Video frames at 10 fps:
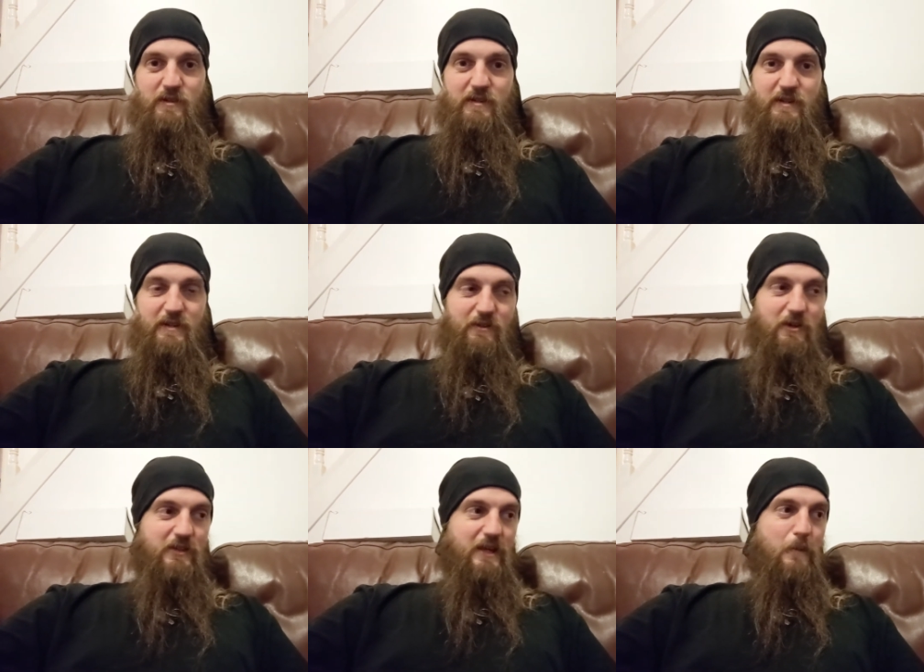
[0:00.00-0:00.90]
And
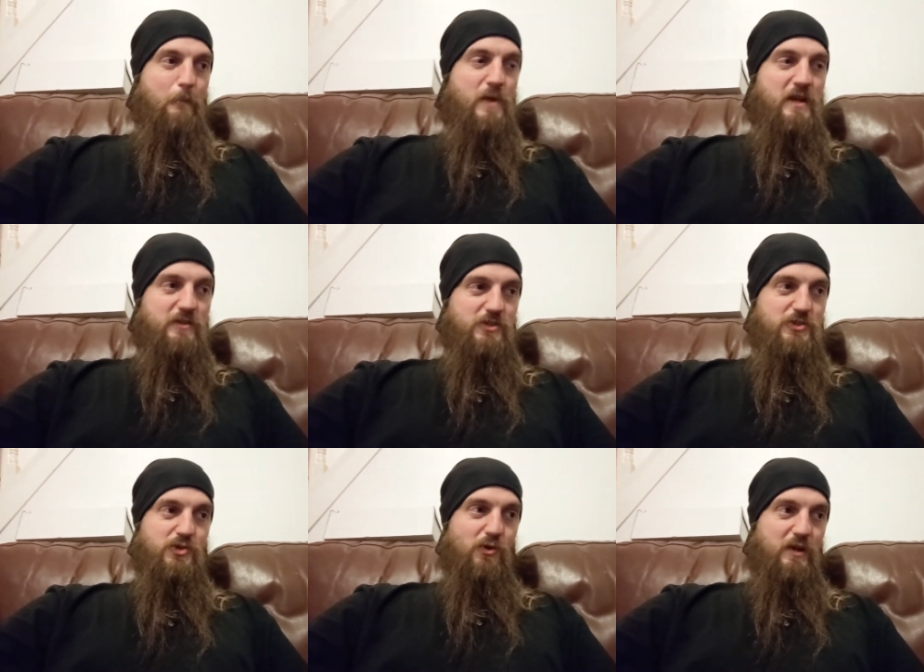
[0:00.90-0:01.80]
I get
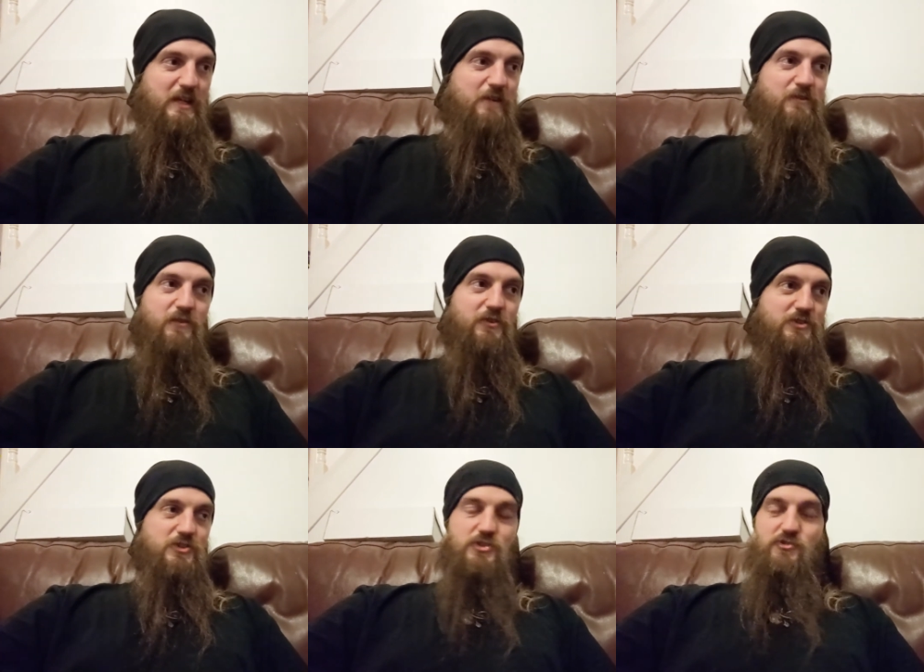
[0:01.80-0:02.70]
immense joy, even if
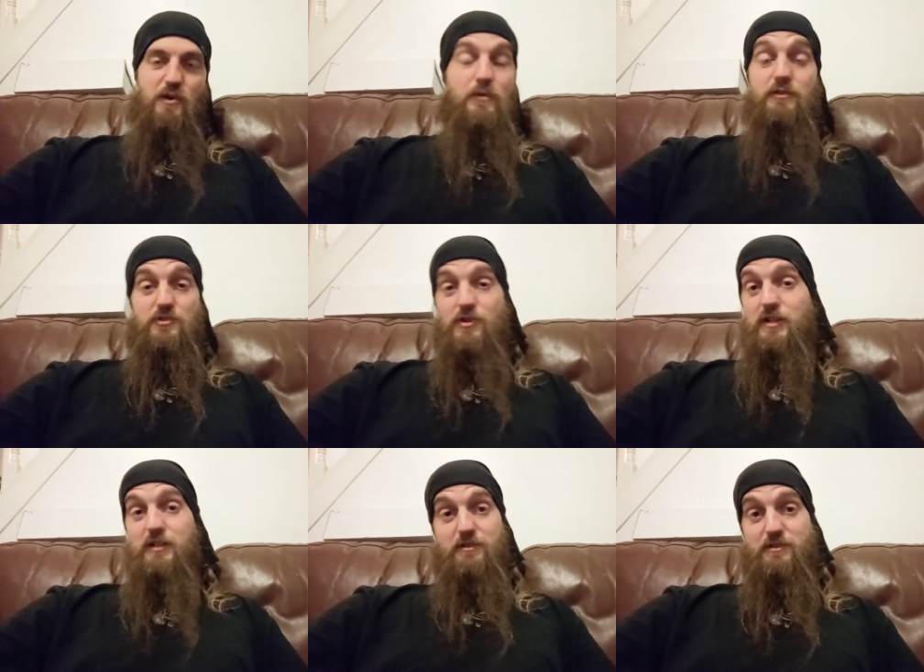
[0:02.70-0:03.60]
it's just strumming the
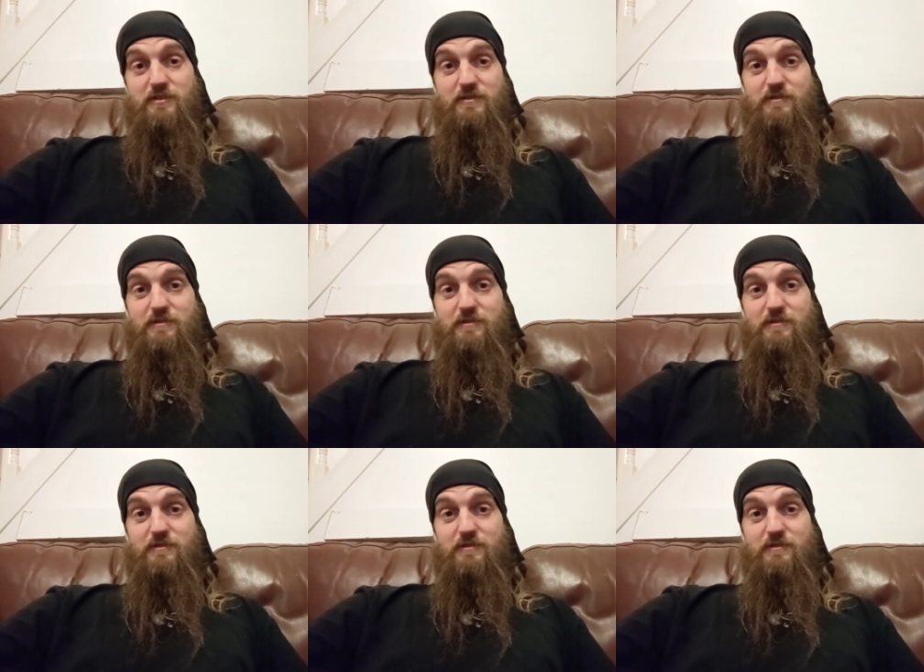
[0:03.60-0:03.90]
strings.